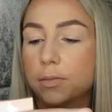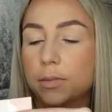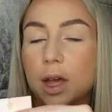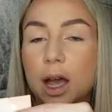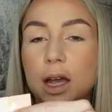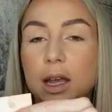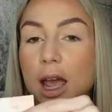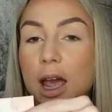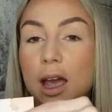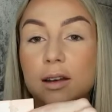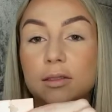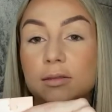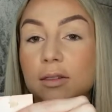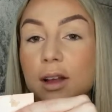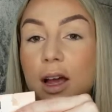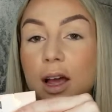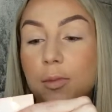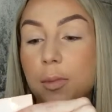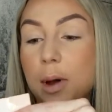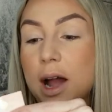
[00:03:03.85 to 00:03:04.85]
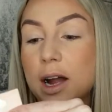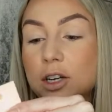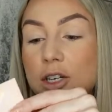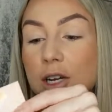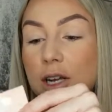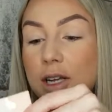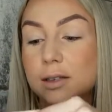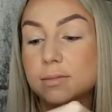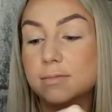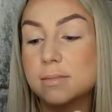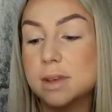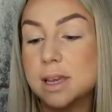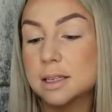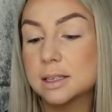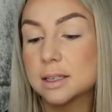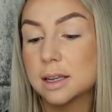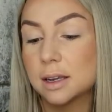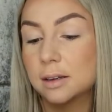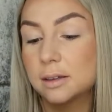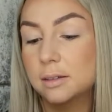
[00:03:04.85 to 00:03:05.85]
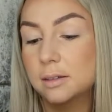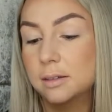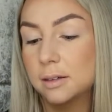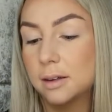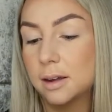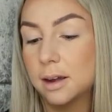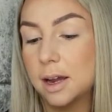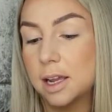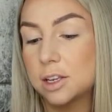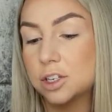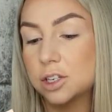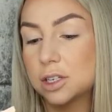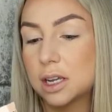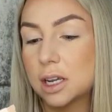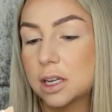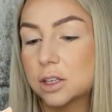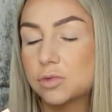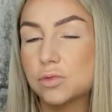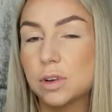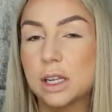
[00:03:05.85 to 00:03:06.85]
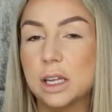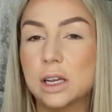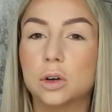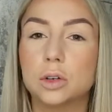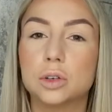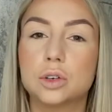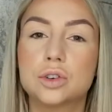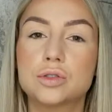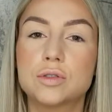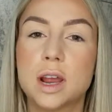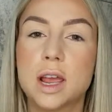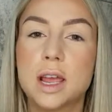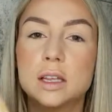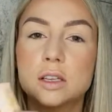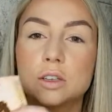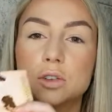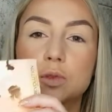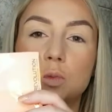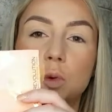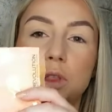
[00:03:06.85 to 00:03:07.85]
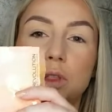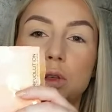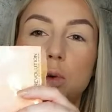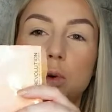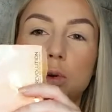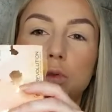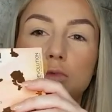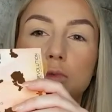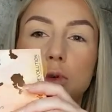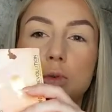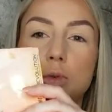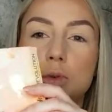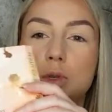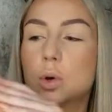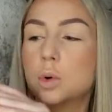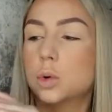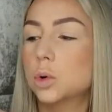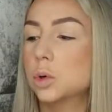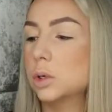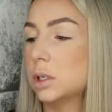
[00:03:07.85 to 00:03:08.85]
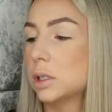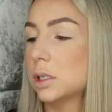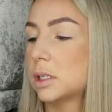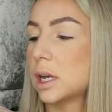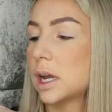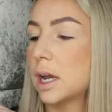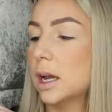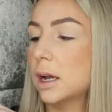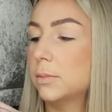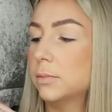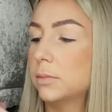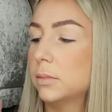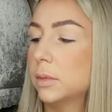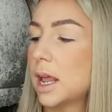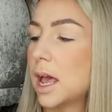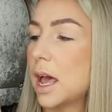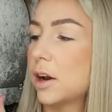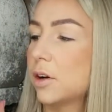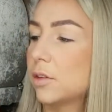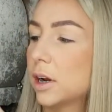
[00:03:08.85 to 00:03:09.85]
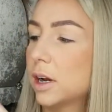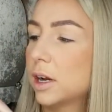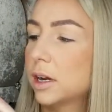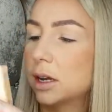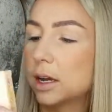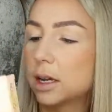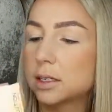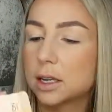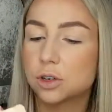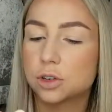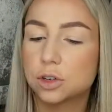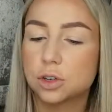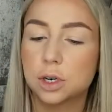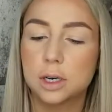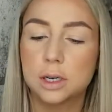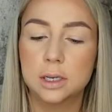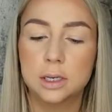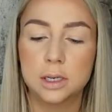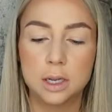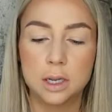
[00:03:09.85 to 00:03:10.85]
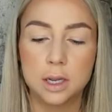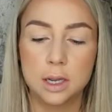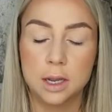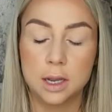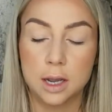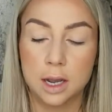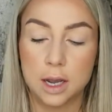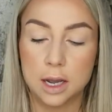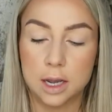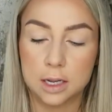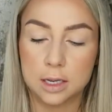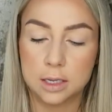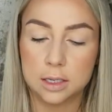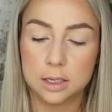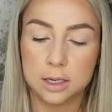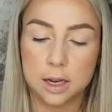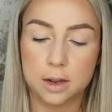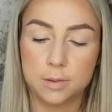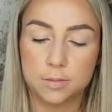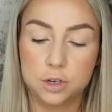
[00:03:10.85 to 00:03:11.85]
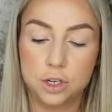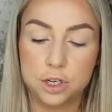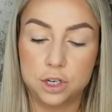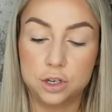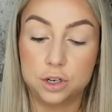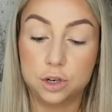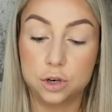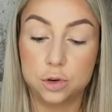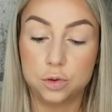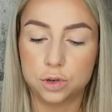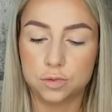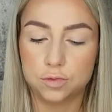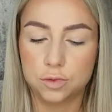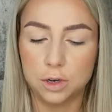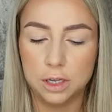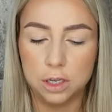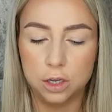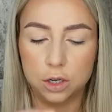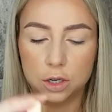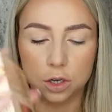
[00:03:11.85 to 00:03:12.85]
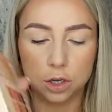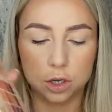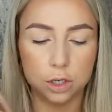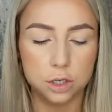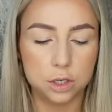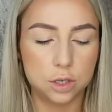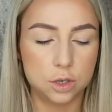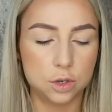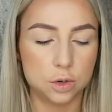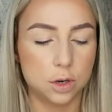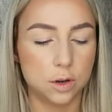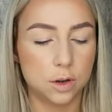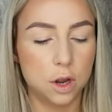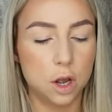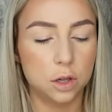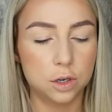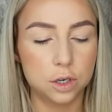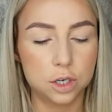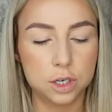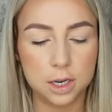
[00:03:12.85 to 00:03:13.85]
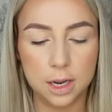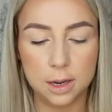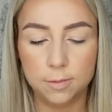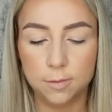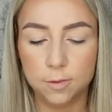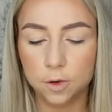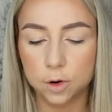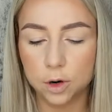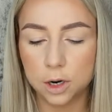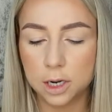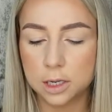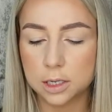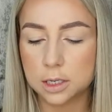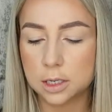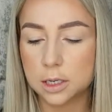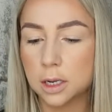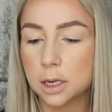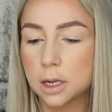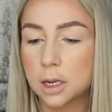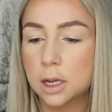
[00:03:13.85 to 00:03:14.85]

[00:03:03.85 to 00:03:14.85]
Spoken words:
Again, the packaging is amazing. I just think it's really on trend with the whole rose gold lettering, etc. And she chose a really good sort of colour scheme for it.